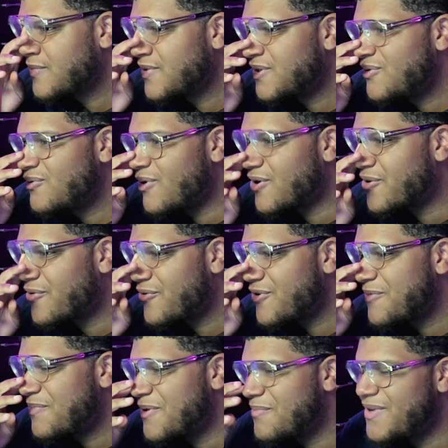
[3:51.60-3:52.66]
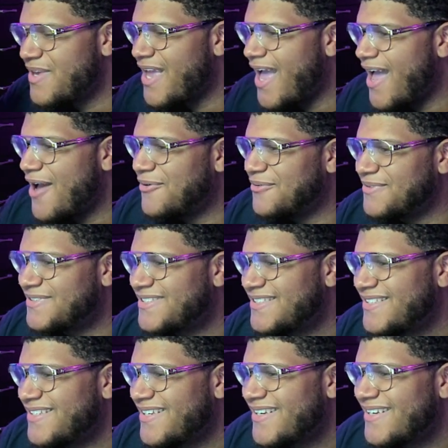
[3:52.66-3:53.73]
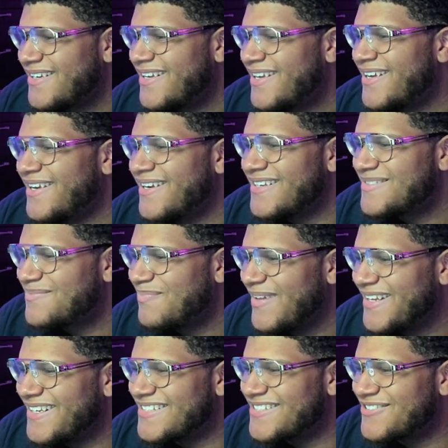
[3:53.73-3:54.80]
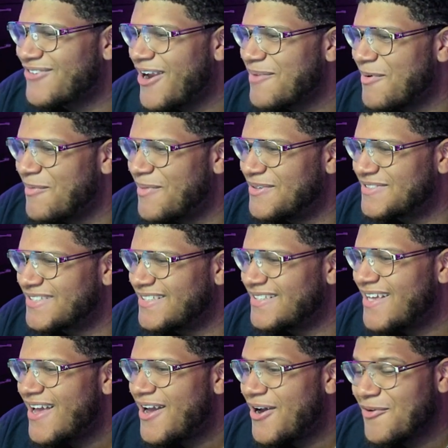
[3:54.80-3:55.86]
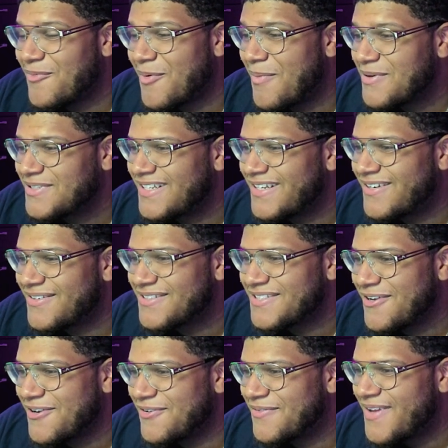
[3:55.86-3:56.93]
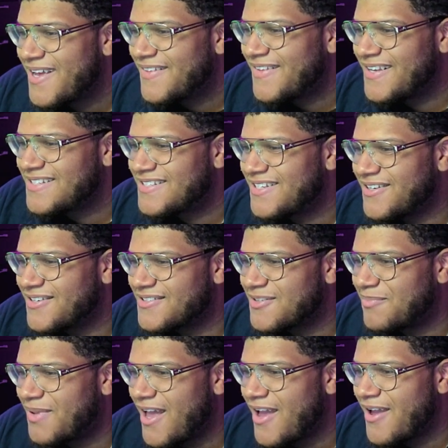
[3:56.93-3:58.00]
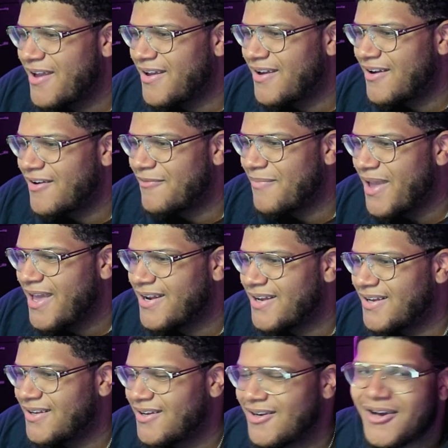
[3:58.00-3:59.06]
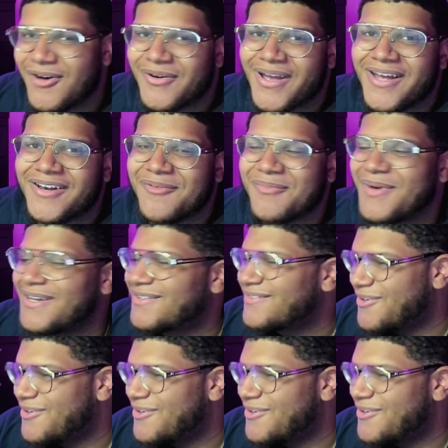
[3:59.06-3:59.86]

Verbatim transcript: You are creeping me out. A splendid strike, Mimosa. Oh, Mimosa did it herself. Thanks to your supply of mana. Okay, never mind.